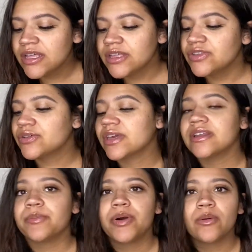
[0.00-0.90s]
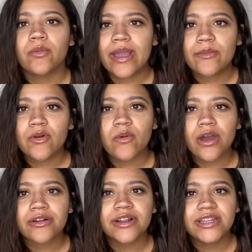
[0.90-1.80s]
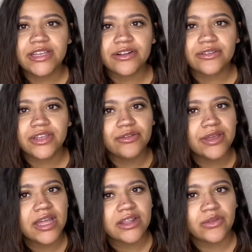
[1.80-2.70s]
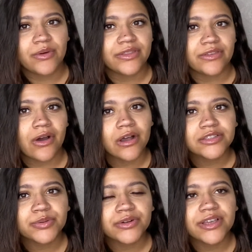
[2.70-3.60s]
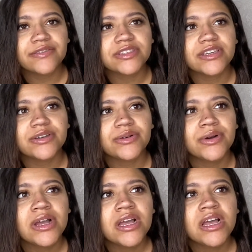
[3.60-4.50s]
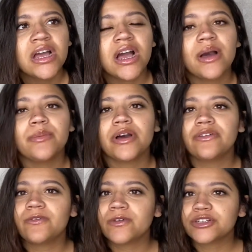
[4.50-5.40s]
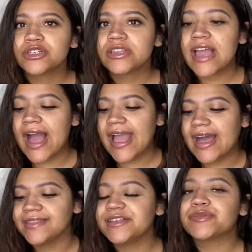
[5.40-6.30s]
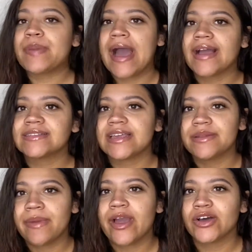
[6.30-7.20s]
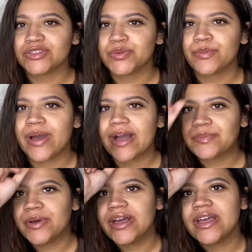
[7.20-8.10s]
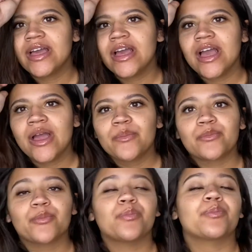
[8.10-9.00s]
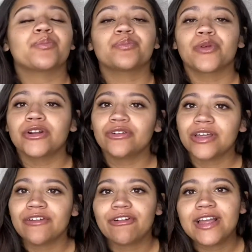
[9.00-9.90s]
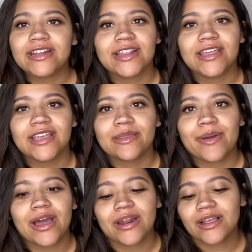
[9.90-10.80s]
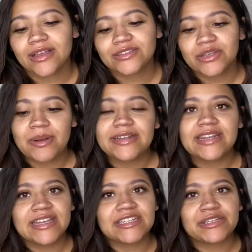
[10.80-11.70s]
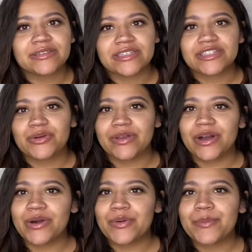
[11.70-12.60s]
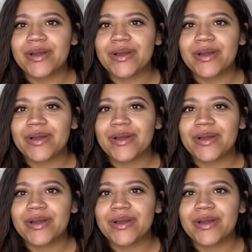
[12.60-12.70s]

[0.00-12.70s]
You could put way more water in here than you can in the one that the hospital gives you. Unfortunately, I had this packed in my hospital bag, but Brendan couldn't find anything in the bag, so I didn't get to use it until we got home.